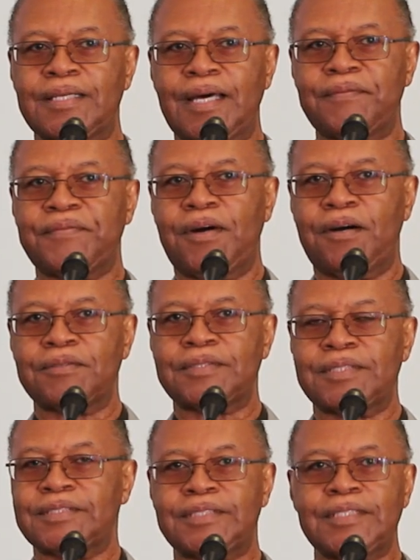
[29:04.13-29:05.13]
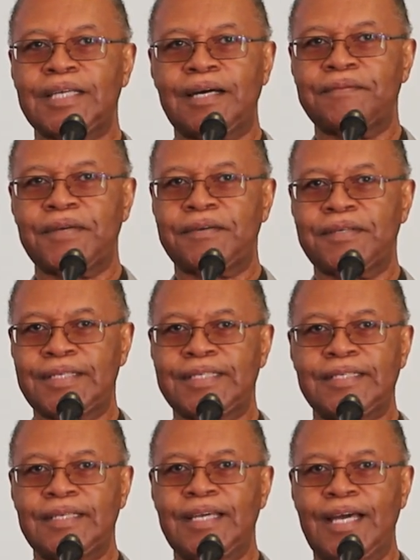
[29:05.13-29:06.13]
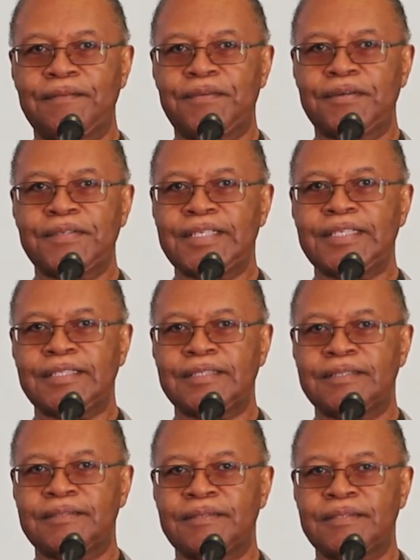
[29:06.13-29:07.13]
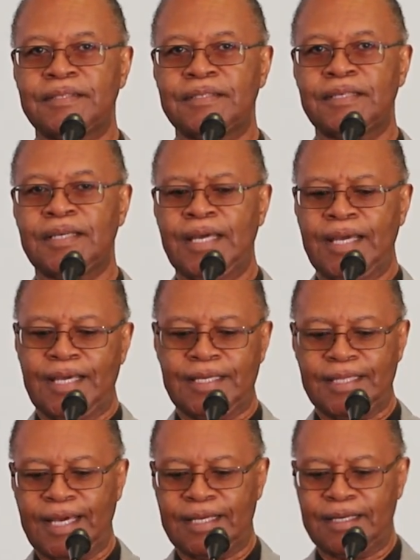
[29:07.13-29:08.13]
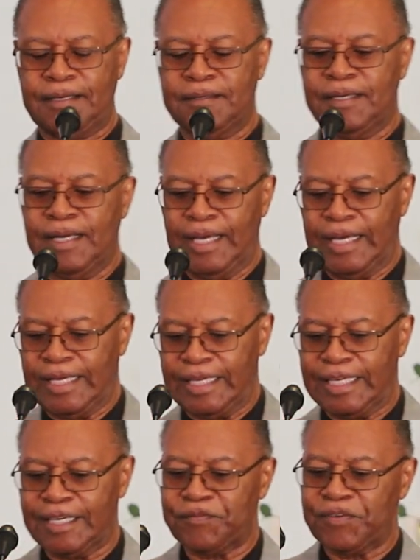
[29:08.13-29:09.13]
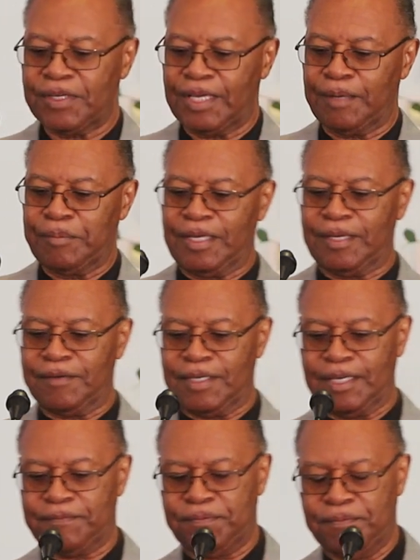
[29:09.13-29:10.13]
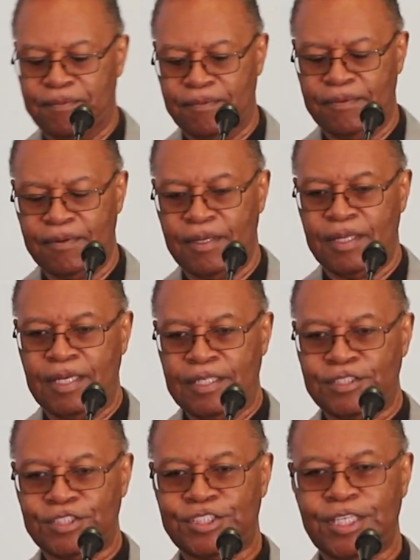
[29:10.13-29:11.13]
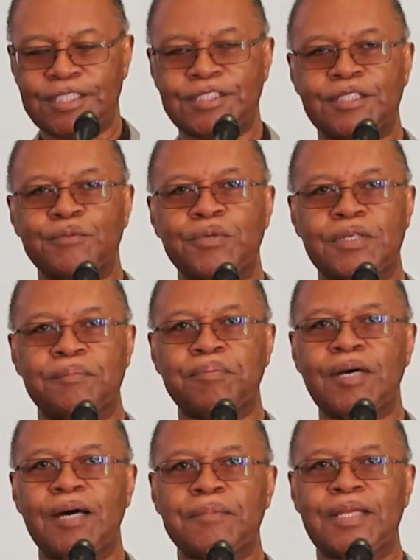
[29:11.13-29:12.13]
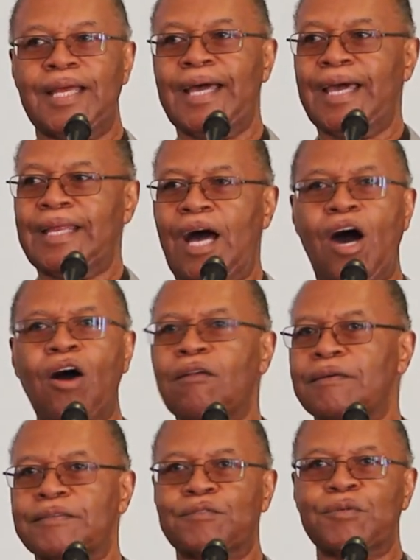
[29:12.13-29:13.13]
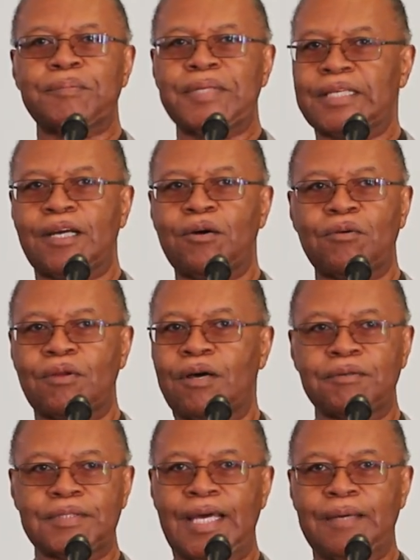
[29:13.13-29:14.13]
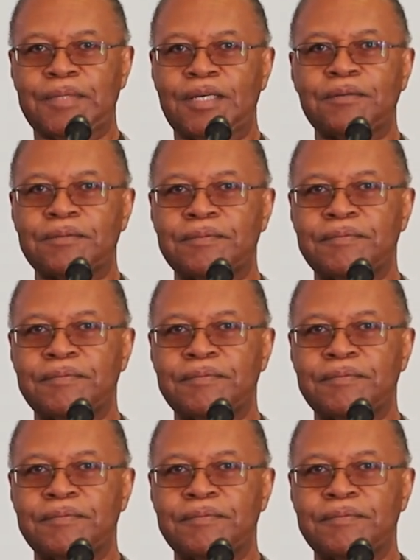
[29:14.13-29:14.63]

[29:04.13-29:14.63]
our faults and see our very need, our very need. And that uh, if, if, if, if justice would have plumbed the line, all of us would have been gone a long time ago.